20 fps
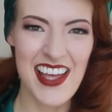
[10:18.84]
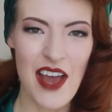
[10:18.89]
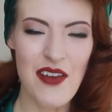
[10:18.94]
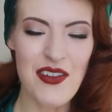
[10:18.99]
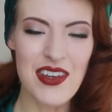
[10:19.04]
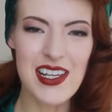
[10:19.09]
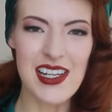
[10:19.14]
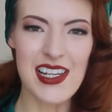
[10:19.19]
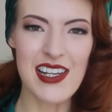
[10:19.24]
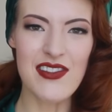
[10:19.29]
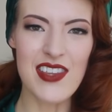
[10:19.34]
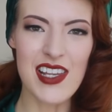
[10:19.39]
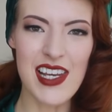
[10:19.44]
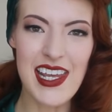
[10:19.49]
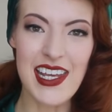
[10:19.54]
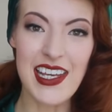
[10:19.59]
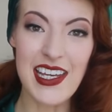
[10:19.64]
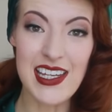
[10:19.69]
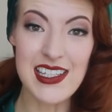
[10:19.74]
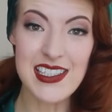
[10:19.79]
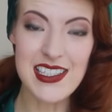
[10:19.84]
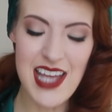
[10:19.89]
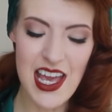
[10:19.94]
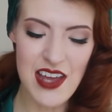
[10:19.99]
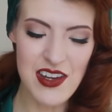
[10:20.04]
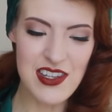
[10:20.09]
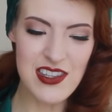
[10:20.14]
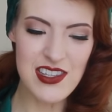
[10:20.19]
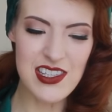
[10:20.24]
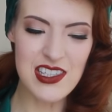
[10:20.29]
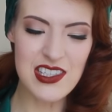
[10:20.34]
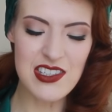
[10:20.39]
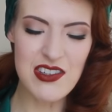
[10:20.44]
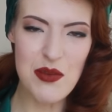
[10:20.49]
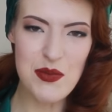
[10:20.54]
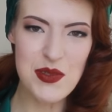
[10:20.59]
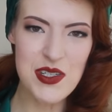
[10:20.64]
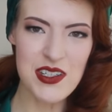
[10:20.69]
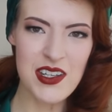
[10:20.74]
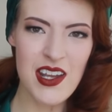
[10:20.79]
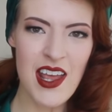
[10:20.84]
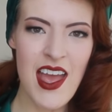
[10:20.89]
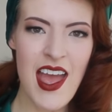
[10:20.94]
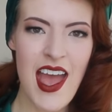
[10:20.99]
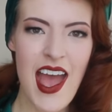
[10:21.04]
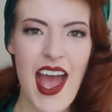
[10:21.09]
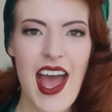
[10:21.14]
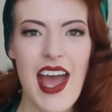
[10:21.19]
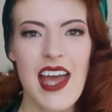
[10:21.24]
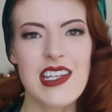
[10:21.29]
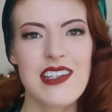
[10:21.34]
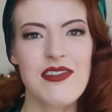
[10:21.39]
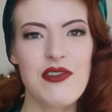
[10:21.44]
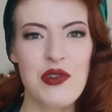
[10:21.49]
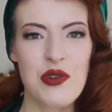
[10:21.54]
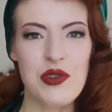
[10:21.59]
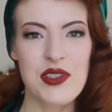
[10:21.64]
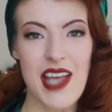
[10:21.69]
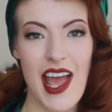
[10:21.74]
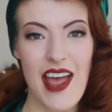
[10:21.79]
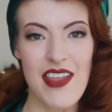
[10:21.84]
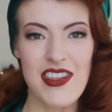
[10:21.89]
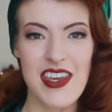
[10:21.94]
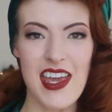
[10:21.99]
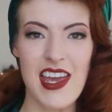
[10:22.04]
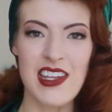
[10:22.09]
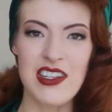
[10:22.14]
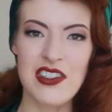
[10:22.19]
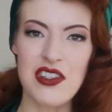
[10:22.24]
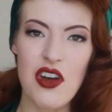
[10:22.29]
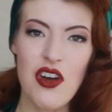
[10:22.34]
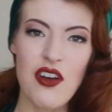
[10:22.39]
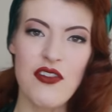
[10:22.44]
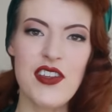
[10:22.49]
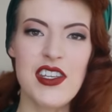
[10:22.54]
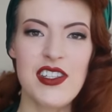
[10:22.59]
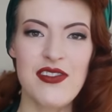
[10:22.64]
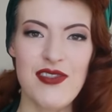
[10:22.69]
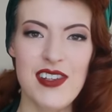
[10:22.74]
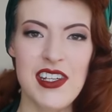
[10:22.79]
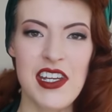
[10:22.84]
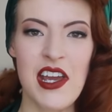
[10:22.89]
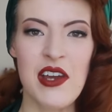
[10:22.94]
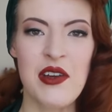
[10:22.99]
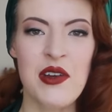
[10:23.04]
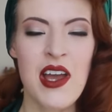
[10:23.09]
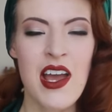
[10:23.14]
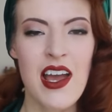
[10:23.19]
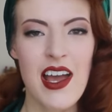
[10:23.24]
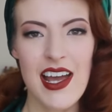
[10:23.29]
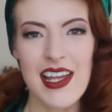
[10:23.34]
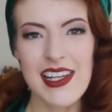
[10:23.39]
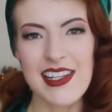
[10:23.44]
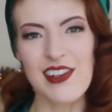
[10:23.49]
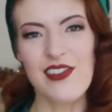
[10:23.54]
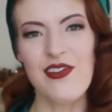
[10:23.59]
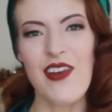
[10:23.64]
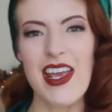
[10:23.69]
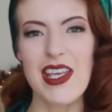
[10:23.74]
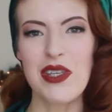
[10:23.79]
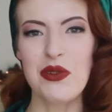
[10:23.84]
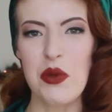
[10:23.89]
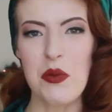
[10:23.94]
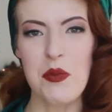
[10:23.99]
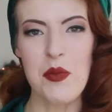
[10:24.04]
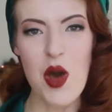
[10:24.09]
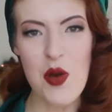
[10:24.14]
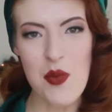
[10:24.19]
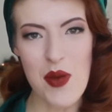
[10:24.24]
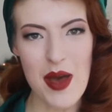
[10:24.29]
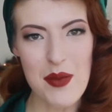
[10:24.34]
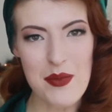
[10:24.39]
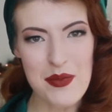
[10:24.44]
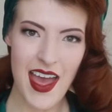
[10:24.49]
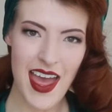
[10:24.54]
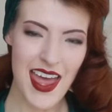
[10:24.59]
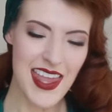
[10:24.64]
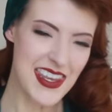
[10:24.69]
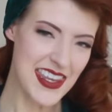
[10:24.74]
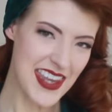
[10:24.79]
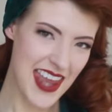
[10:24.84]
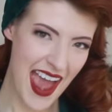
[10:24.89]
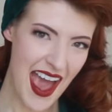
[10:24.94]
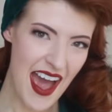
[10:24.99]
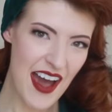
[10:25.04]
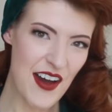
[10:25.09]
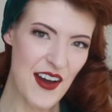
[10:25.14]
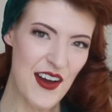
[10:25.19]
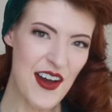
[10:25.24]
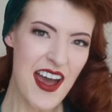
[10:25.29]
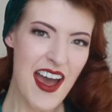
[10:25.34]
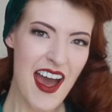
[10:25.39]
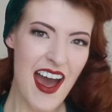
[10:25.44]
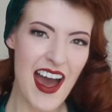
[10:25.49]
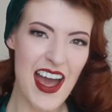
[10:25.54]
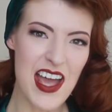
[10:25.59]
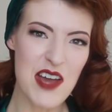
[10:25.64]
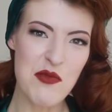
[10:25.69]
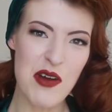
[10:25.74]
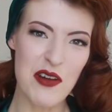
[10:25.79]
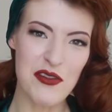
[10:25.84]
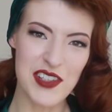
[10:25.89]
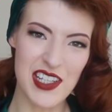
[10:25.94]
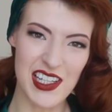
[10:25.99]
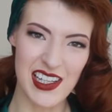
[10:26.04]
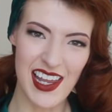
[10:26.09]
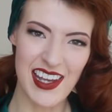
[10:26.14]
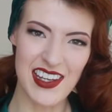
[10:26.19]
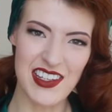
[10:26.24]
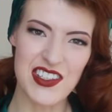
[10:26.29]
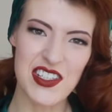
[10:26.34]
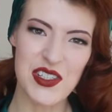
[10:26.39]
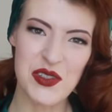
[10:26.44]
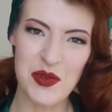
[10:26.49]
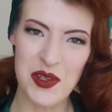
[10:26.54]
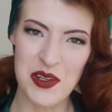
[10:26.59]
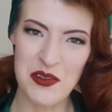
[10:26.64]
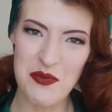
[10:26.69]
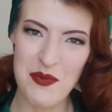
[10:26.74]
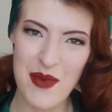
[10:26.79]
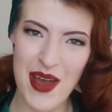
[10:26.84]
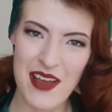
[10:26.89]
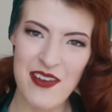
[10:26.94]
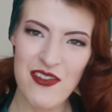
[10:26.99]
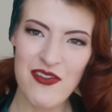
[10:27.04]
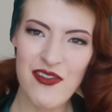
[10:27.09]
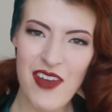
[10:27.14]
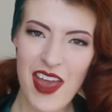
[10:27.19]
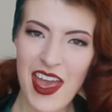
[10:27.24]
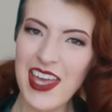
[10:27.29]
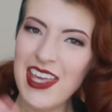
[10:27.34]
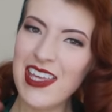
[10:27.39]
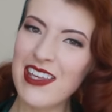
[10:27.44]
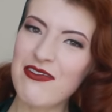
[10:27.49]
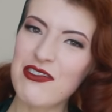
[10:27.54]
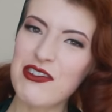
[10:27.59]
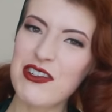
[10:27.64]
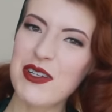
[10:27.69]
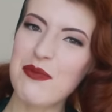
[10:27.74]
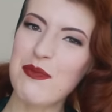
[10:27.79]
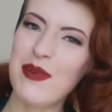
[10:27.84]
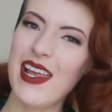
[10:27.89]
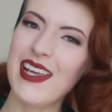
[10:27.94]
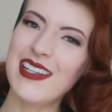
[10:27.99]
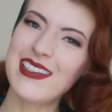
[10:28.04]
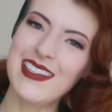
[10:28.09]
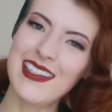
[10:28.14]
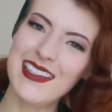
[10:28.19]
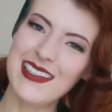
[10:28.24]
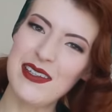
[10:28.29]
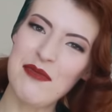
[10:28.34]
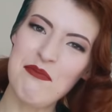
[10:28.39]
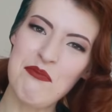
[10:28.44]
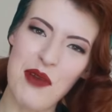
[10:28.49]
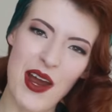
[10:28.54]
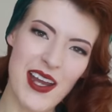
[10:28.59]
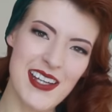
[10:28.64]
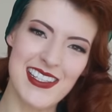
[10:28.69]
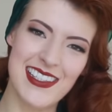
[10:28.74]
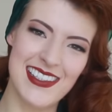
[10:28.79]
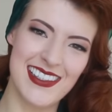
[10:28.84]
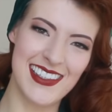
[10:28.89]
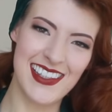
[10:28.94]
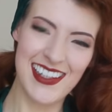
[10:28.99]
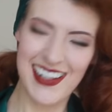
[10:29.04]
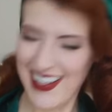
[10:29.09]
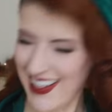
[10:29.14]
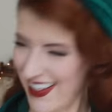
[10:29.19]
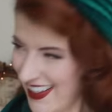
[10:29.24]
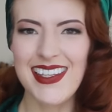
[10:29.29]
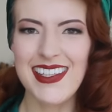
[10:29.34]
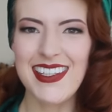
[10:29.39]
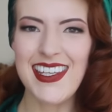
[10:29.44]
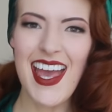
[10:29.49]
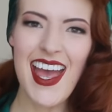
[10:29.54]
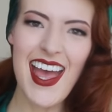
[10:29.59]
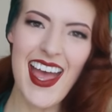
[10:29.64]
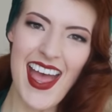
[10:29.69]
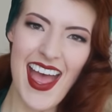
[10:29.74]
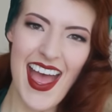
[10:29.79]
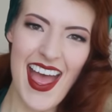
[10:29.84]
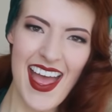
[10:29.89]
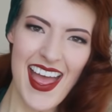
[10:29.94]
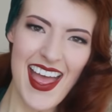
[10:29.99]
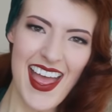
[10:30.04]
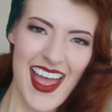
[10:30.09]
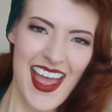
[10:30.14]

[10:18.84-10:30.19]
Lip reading: I'm going to leave the link down in the description, and of course at the end of this video her little face will pop up. And now I am off to lunch at one of my favourite places in Brighton. Yeah!